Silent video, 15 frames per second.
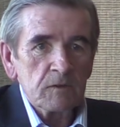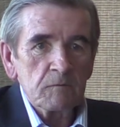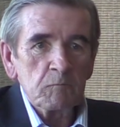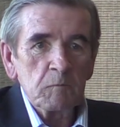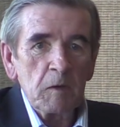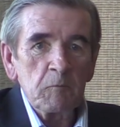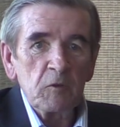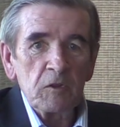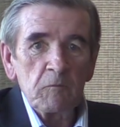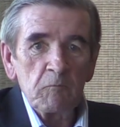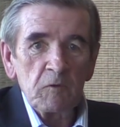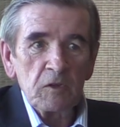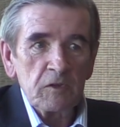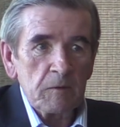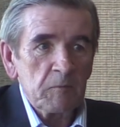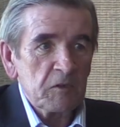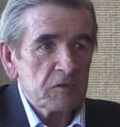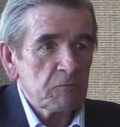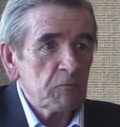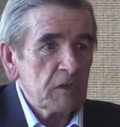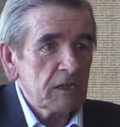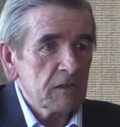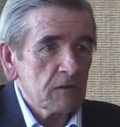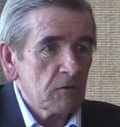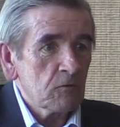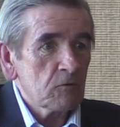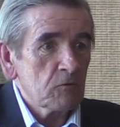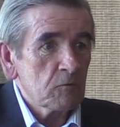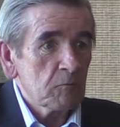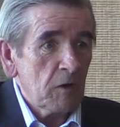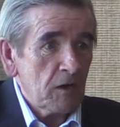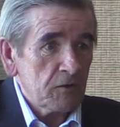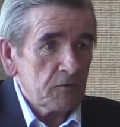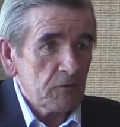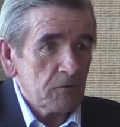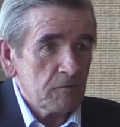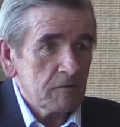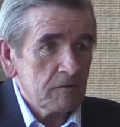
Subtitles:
remember the Olympics, we didn't go to in Moscow.